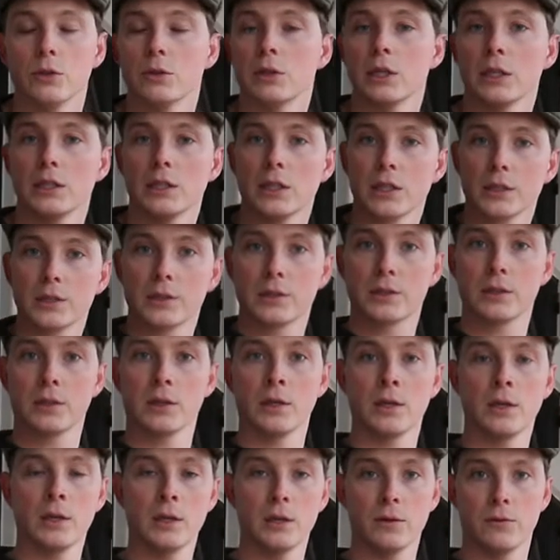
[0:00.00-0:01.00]
You can just
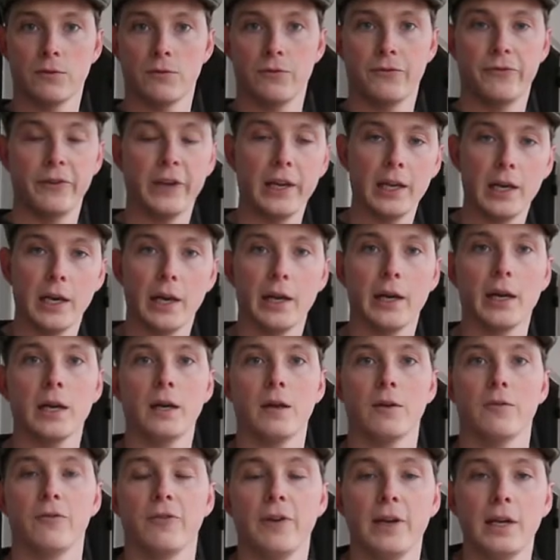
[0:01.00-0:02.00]
feel
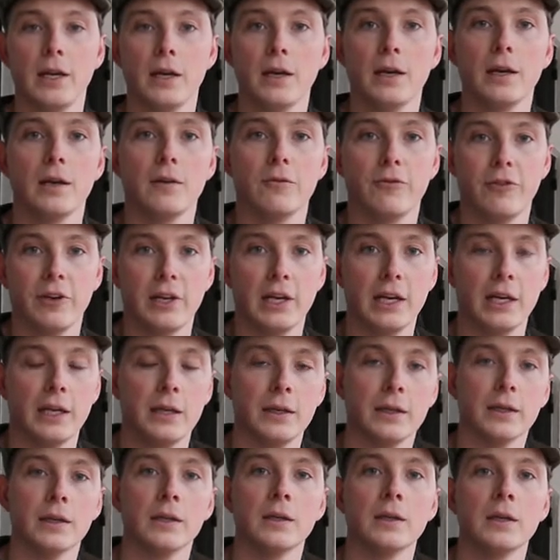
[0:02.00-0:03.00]
it feel feel
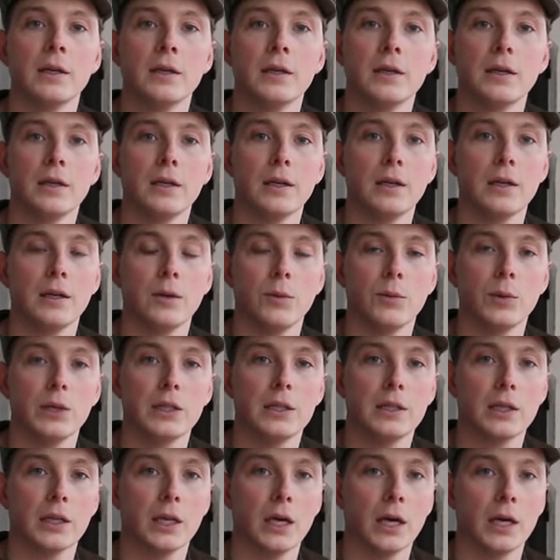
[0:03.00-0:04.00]
in uh,
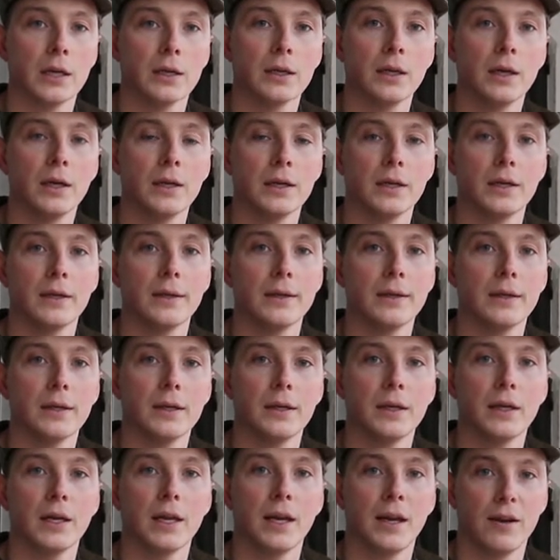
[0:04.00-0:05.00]
with the gun
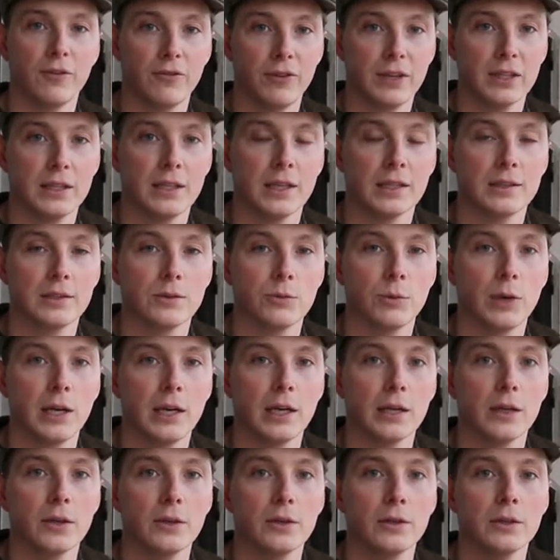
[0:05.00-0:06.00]
uh, and I think that's
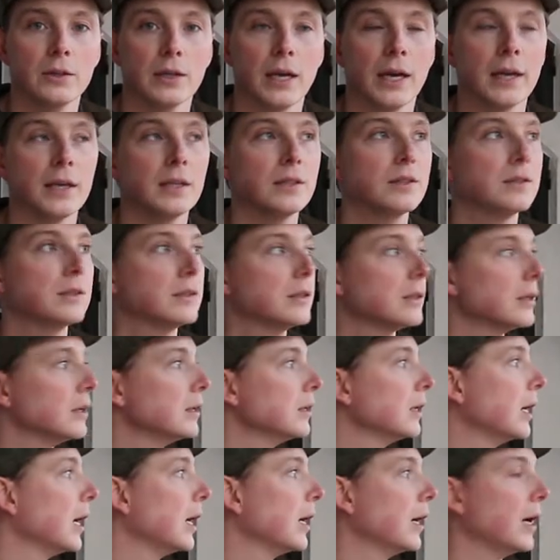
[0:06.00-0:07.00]
really good and it's
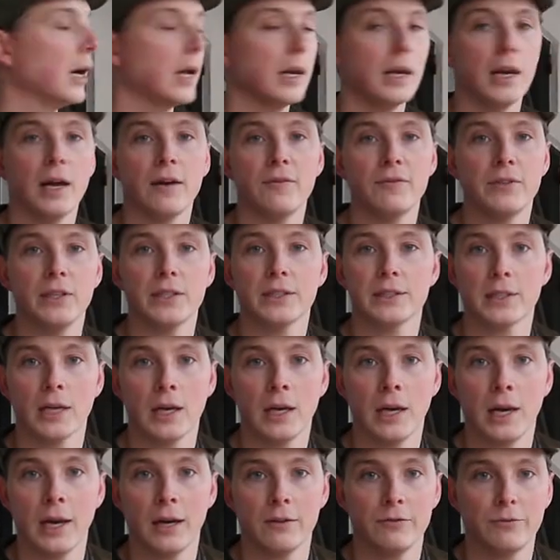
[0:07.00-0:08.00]
I, I, love this I
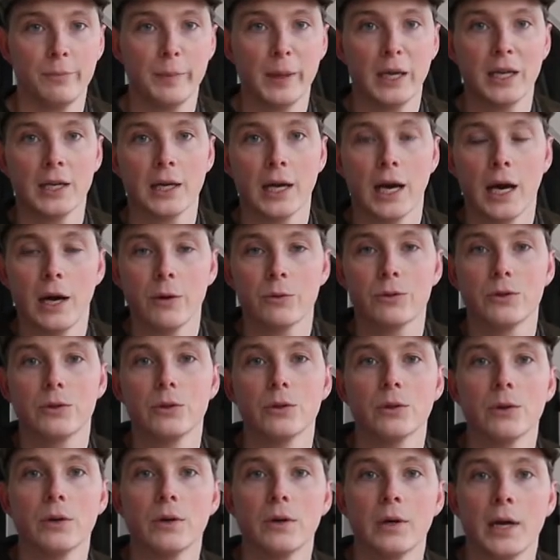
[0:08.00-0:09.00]
love being
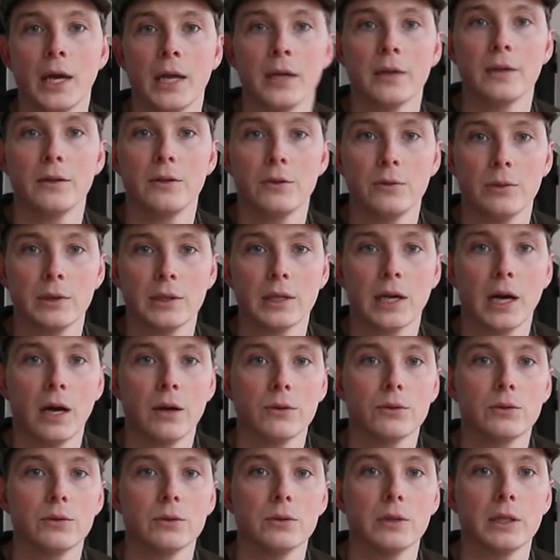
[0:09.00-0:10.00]
outdoor and doing
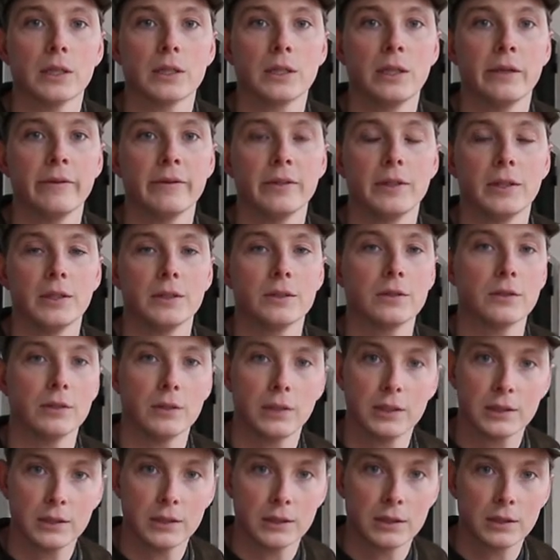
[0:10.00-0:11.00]
outdoor activities so
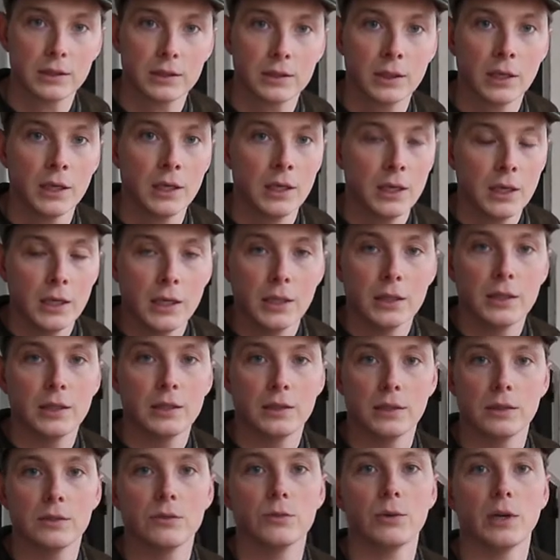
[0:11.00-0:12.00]
this is
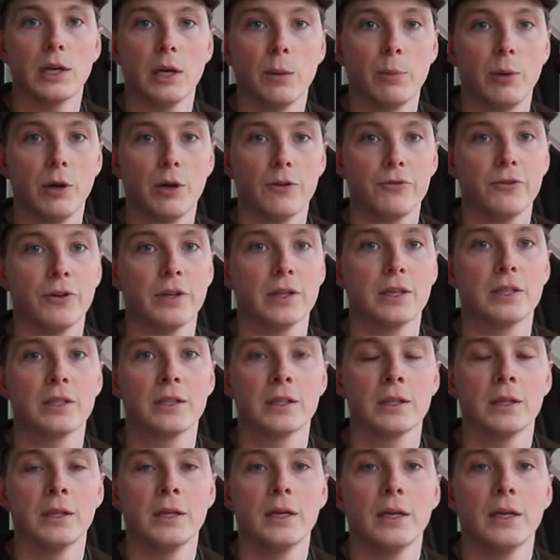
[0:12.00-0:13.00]
this is really perfect